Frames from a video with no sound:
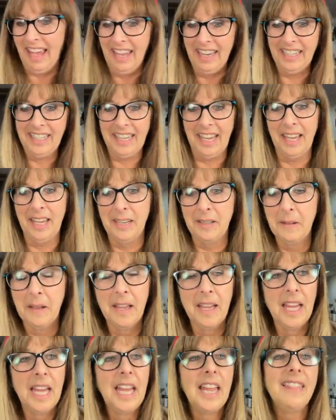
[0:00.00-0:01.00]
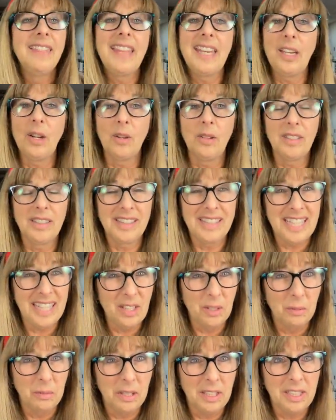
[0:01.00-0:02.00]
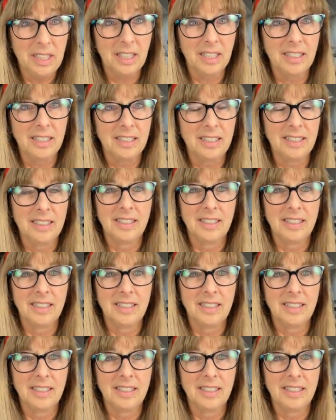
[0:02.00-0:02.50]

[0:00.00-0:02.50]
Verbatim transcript: no, head again. They done. don't. They I'm don't done. really hurt.